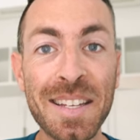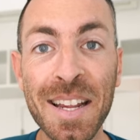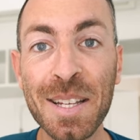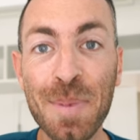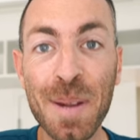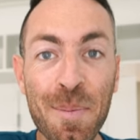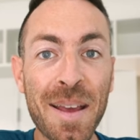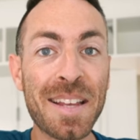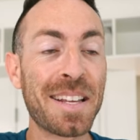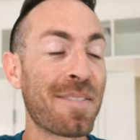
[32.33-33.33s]
It has been
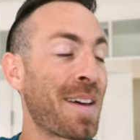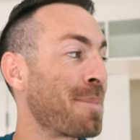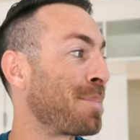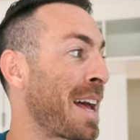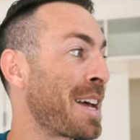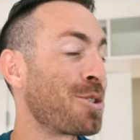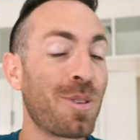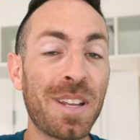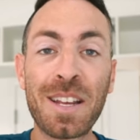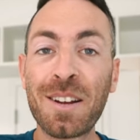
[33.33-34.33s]
amazing. I've had a blast
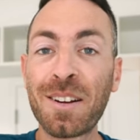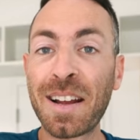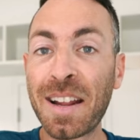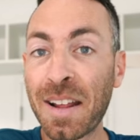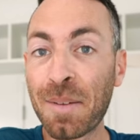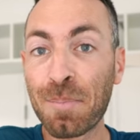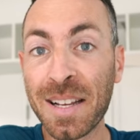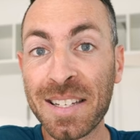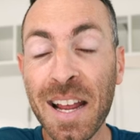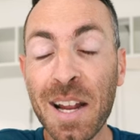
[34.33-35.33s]
shooting here, and I'm
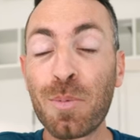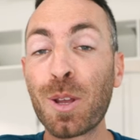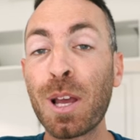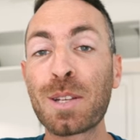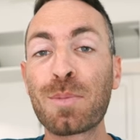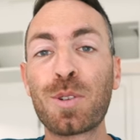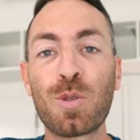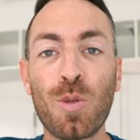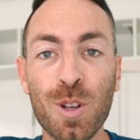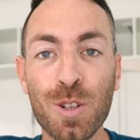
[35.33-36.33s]
excited to bring you guys some
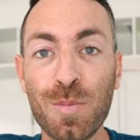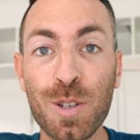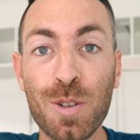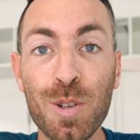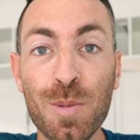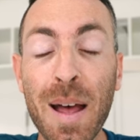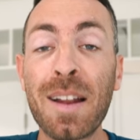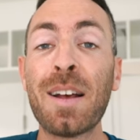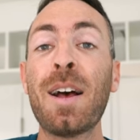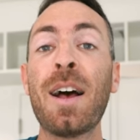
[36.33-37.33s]
tutorials from this new
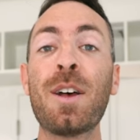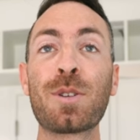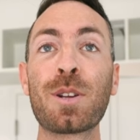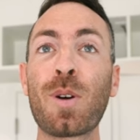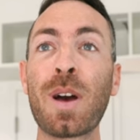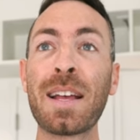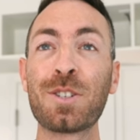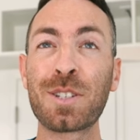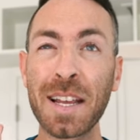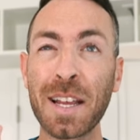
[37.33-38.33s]
spot. So let's go ahead and
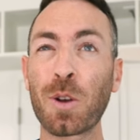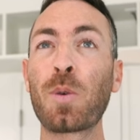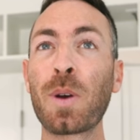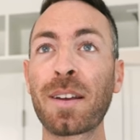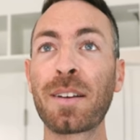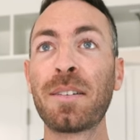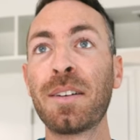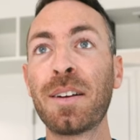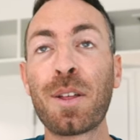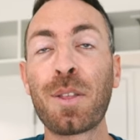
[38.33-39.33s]
just take a quick
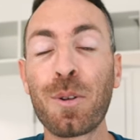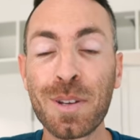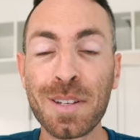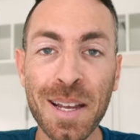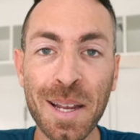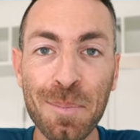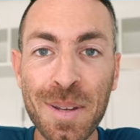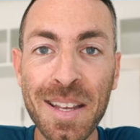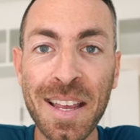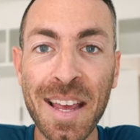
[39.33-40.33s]
30-second
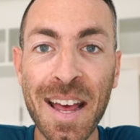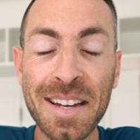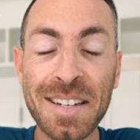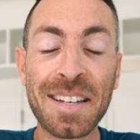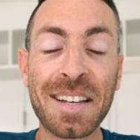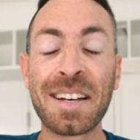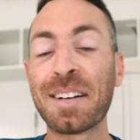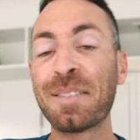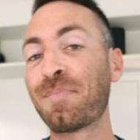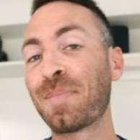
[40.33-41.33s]
peek at
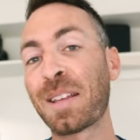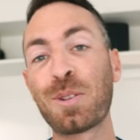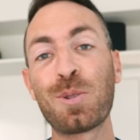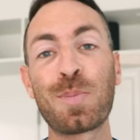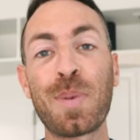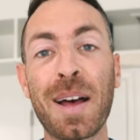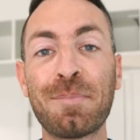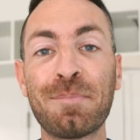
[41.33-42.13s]
the new spot.